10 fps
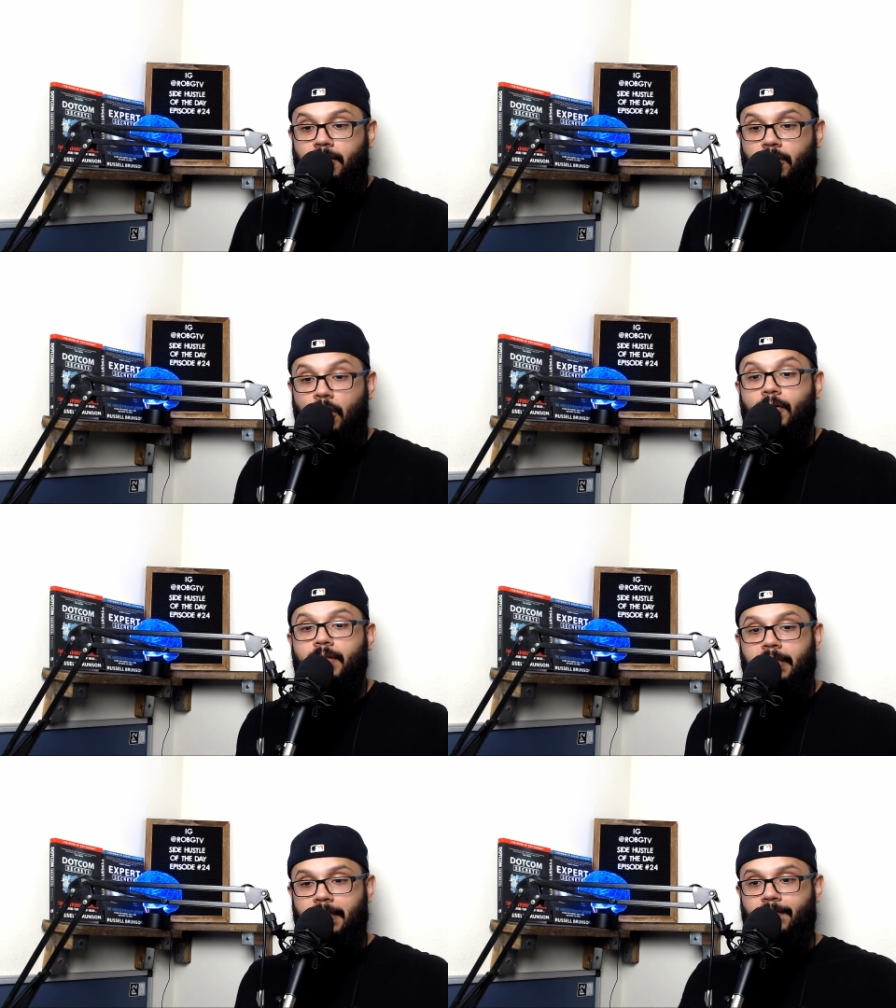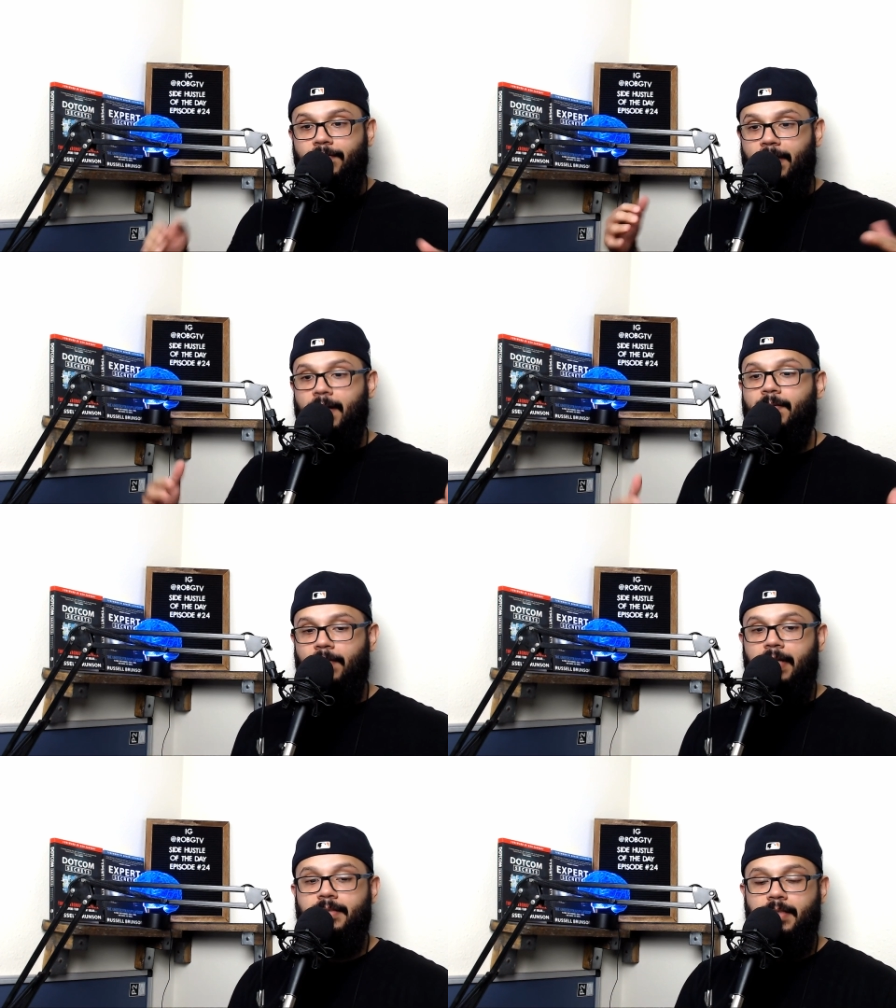currently a very
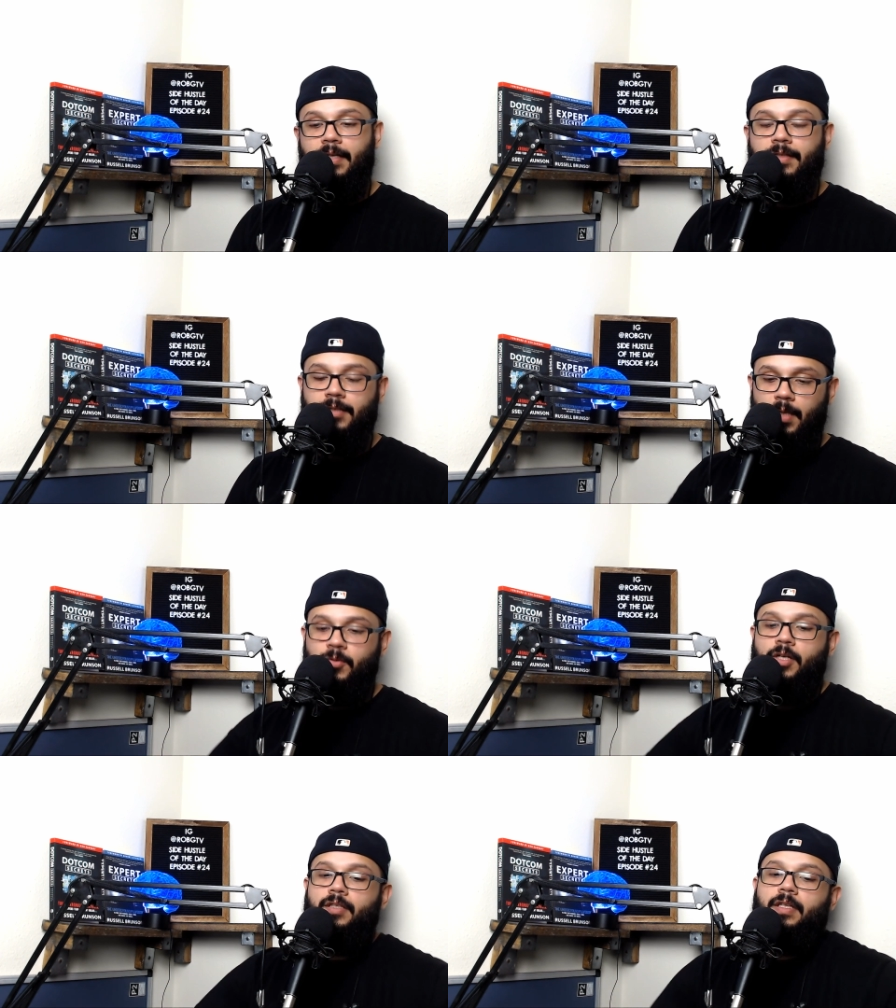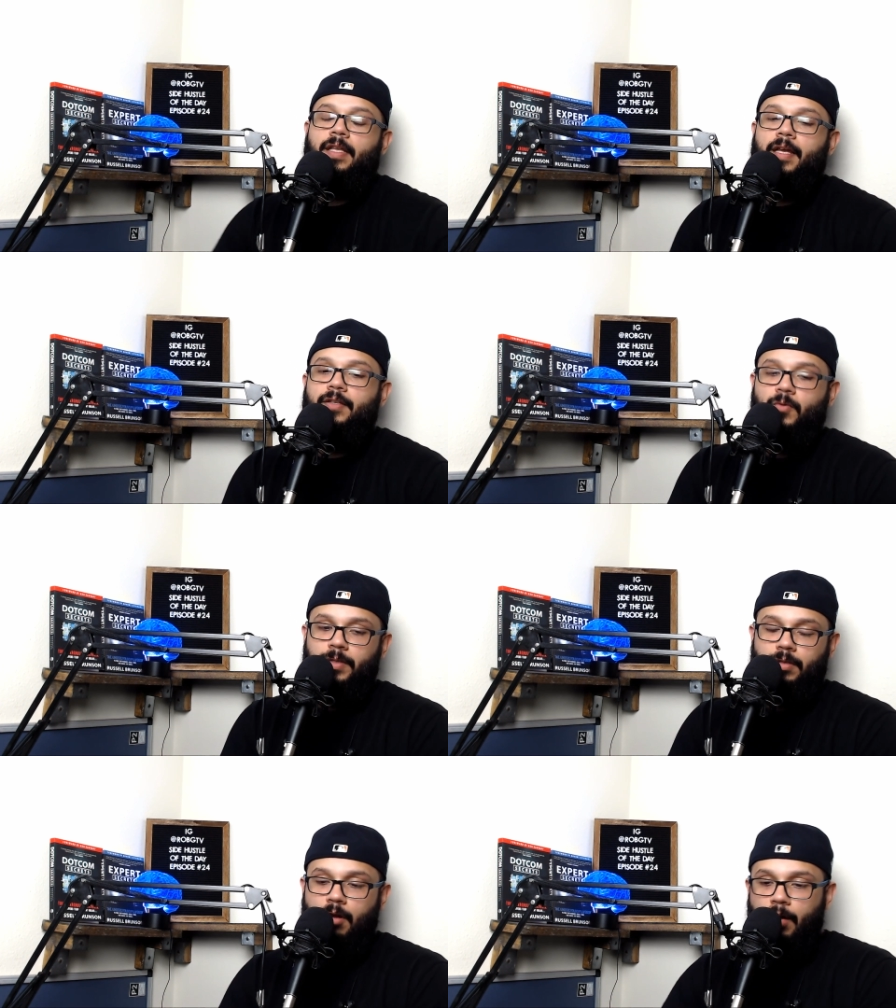fascinating subject, and that is
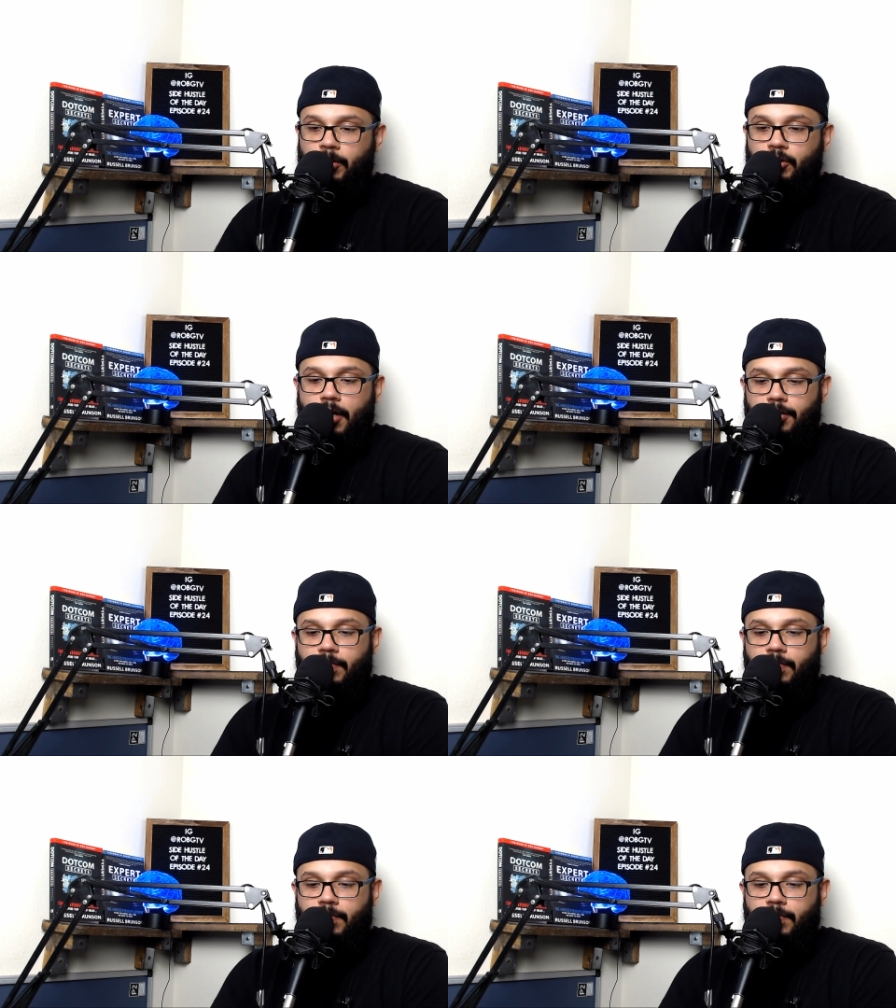retail arbitrage.